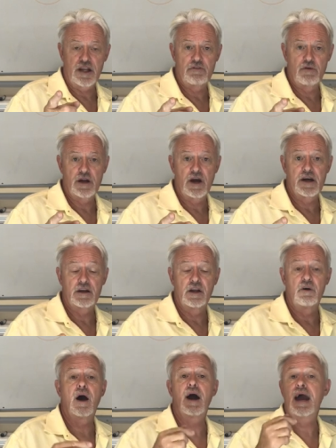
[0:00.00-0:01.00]
can have a red eye
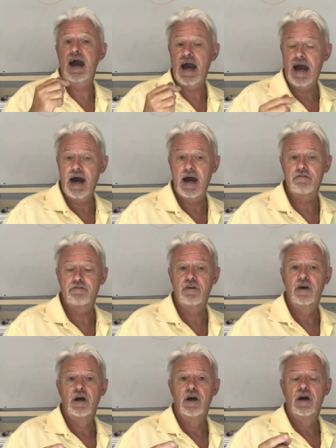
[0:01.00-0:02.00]
glow. I have
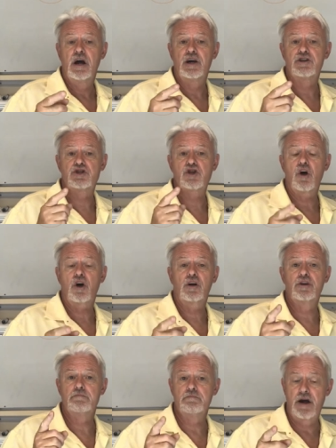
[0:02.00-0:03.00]
a
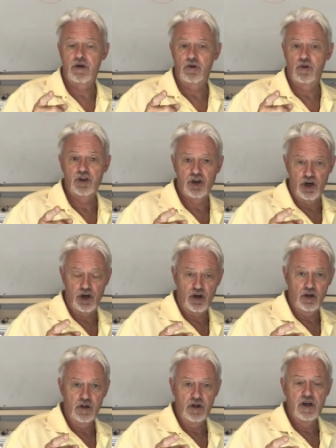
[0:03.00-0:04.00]
chocolate merle
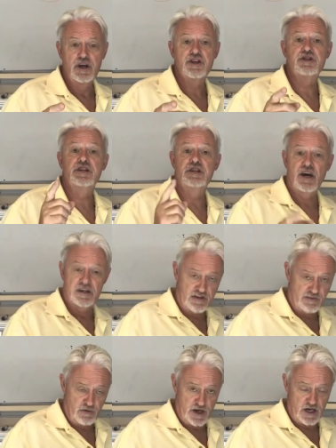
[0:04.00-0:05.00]
girl she does
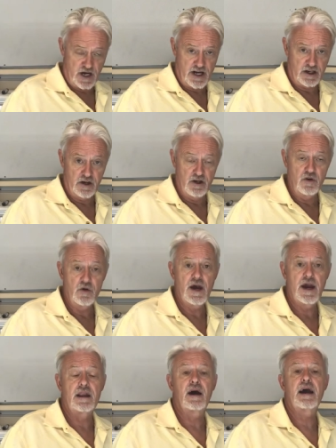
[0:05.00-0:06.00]
have a red eye glow.
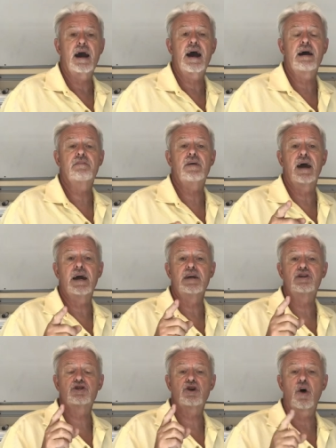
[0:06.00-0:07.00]
And I have
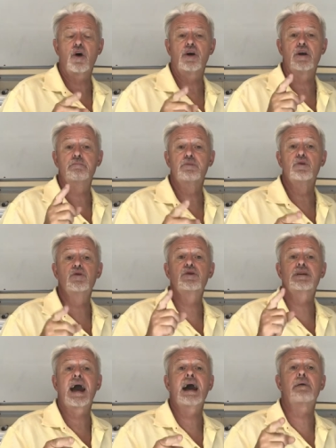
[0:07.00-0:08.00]
a chocolate and blue
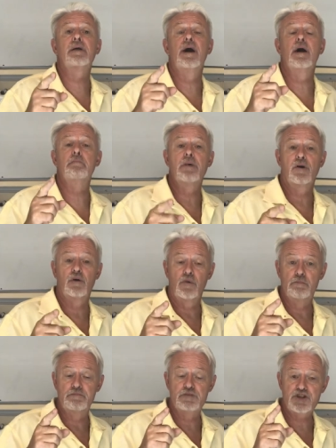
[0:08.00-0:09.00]
carrier merle